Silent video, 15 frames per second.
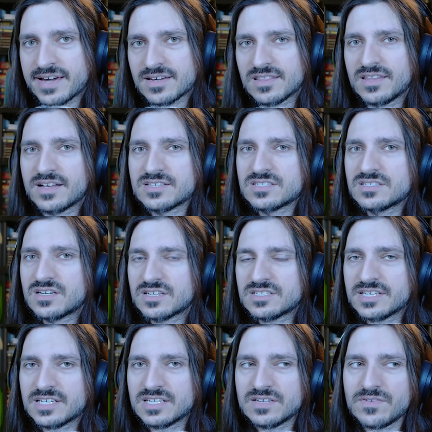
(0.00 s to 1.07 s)
that's not
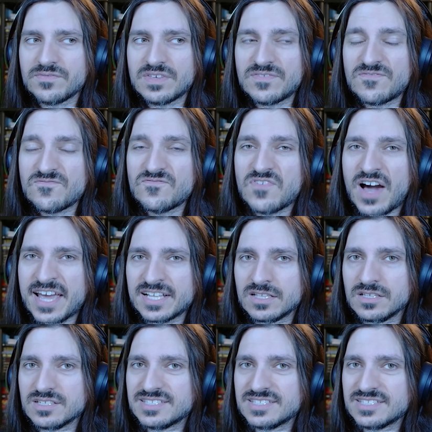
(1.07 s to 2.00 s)
indicative of the final